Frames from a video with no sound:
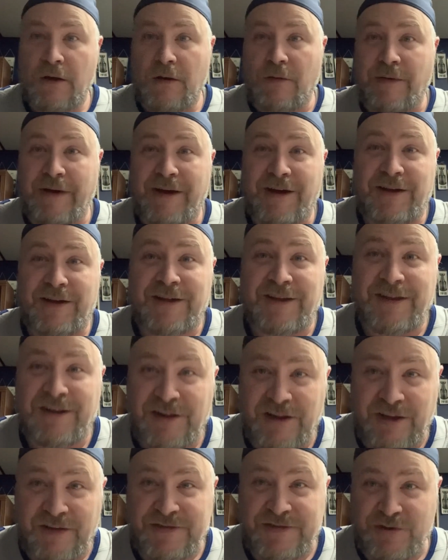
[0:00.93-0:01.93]
Well,
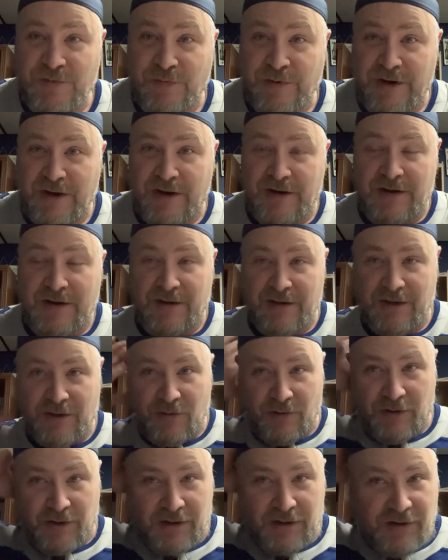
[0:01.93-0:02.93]
Leafs are winning
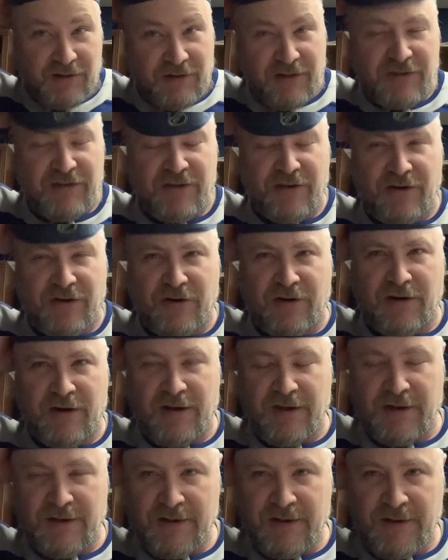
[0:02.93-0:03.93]
going into the third.
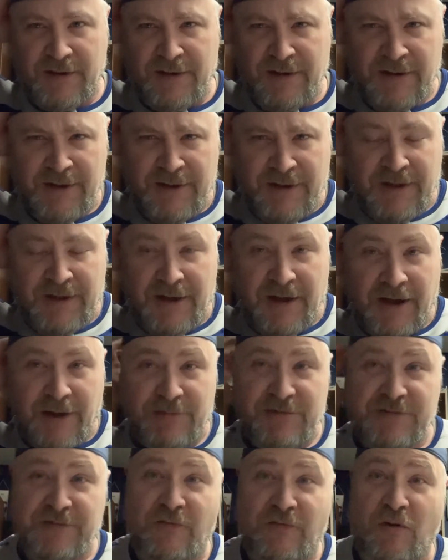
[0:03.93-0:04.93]
I
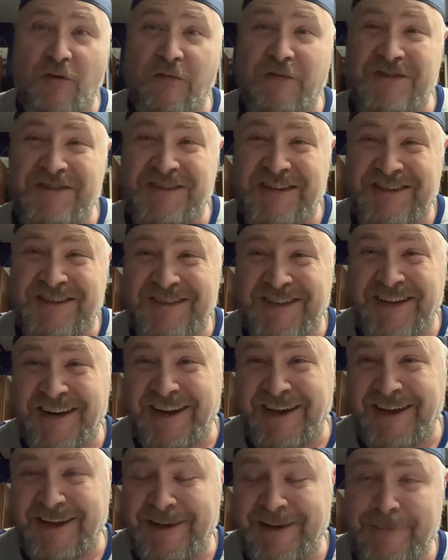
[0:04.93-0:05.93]
was 4 for 6
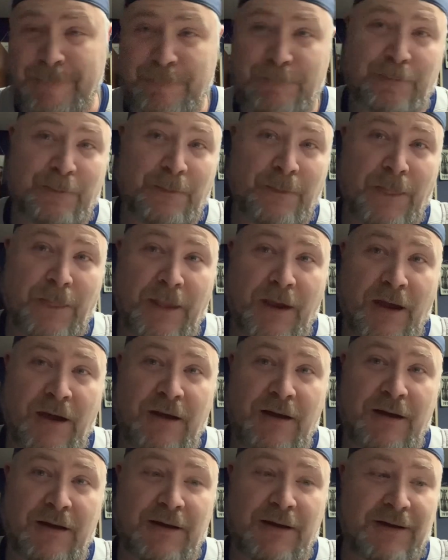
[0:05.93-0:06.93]
today
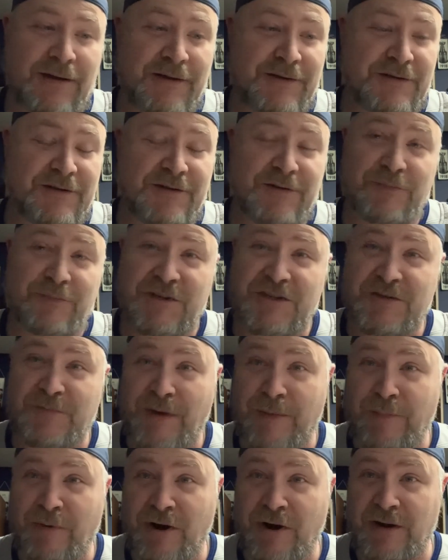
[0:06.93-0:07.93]
and missed
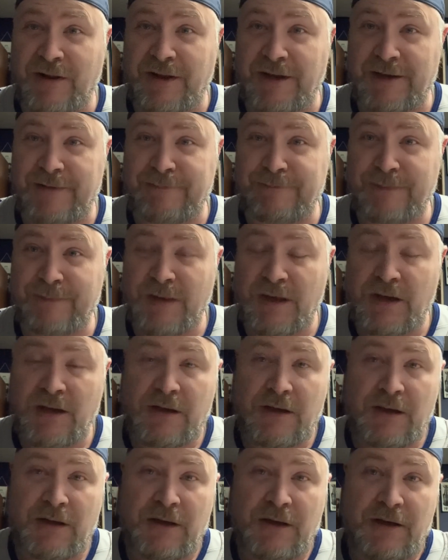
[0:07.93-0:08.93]
my parlay.
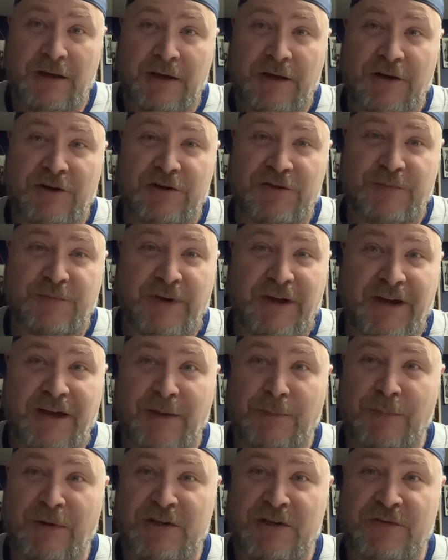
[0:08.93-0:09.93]
Here's my
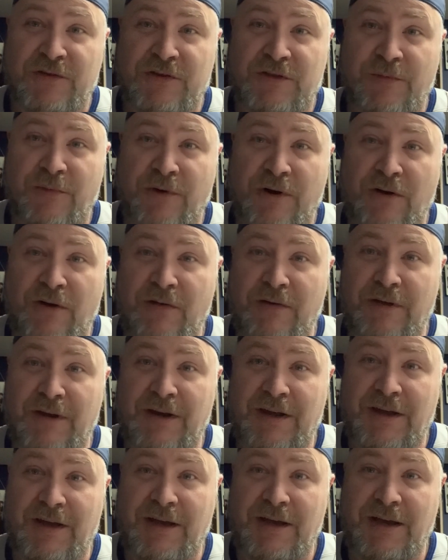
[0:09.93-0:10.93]
picks for tomorrow,
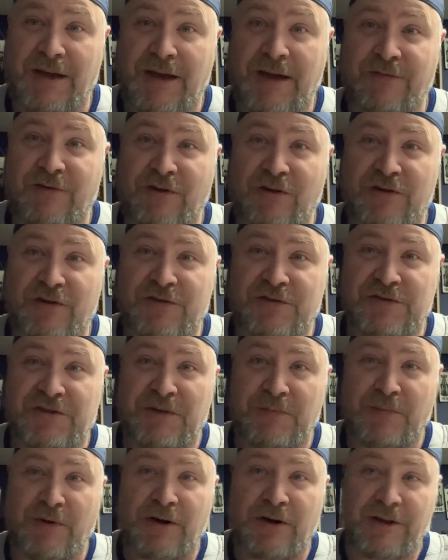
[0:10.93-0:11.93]
and I have another
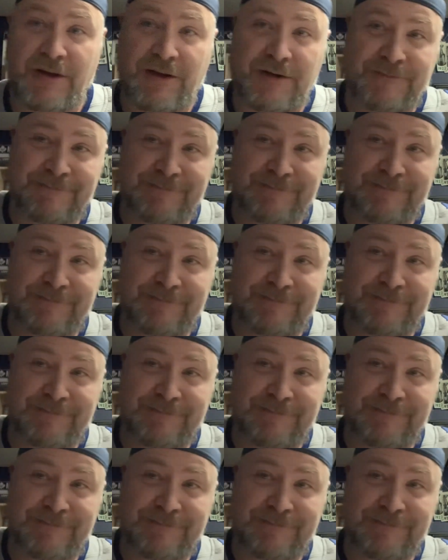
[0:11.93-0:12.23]
2-team parlay.